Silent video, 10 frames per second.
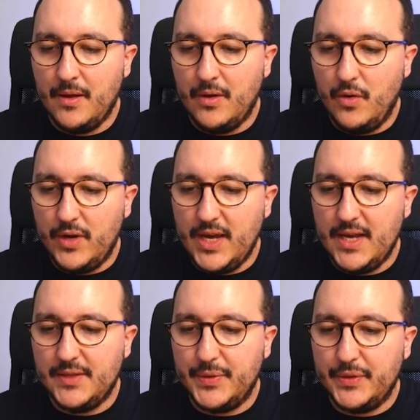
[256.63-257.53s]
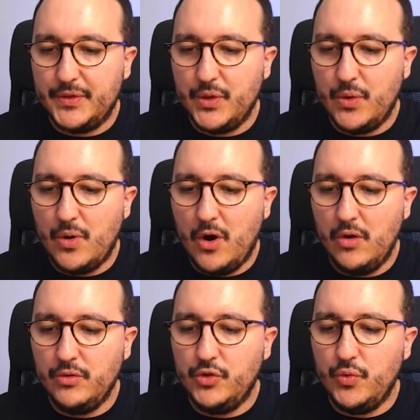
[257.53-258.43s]
Okay, so
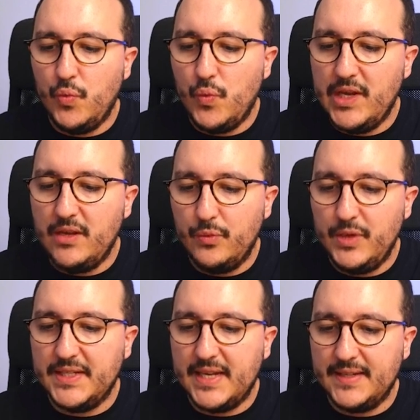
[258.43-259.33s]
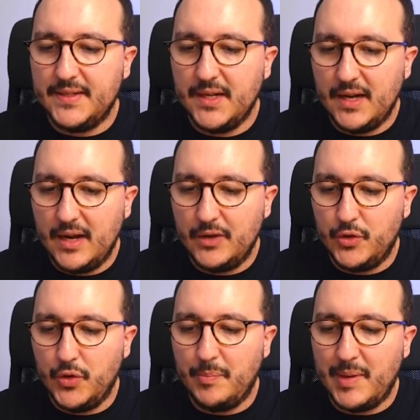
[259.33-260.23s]
how do we reset
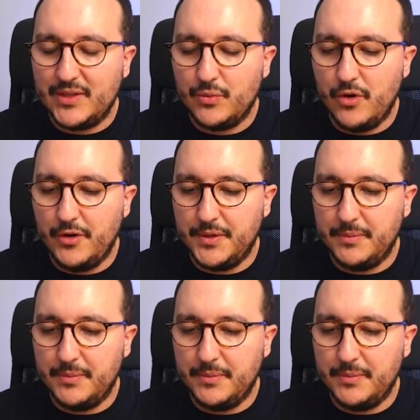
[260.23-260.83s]
the password?